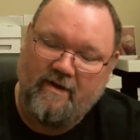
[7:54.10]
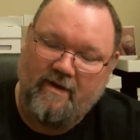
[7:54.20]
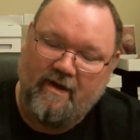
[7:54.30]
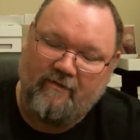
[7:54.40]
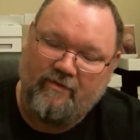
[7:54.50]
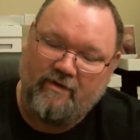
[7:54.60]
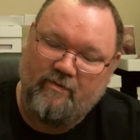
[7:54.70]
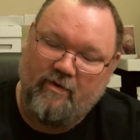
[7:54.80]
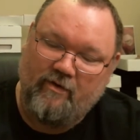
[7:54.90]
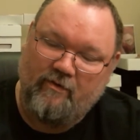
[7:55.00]
I've seen
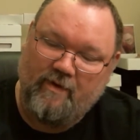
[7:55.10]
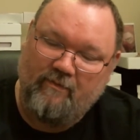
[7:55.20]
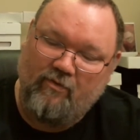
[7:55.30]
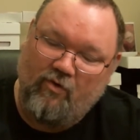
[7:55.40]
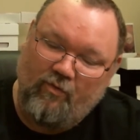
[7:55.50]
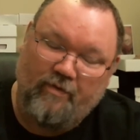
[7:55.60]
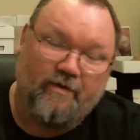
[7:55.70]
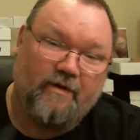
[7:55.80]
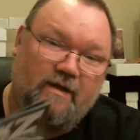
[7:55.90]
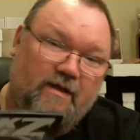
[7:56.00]
some other people open
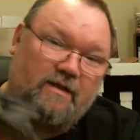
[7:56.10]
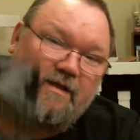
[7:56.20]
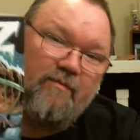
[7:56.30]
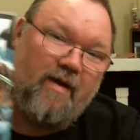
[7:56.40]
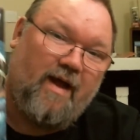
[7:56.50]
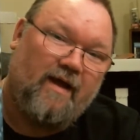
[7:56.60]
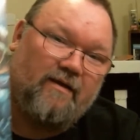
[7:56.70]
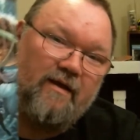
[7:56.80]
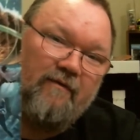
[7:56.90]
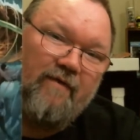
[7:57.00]
the DC packs
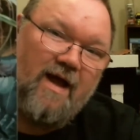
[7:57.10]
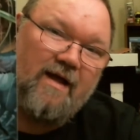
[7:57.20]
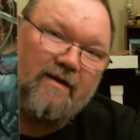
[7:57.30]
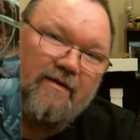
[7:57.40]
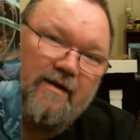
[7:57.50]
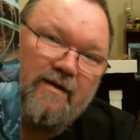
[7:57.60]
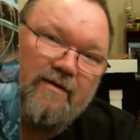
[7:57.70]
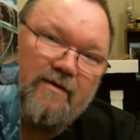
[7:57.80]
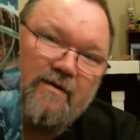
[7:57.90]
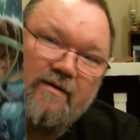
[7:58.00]
and they've gotten these.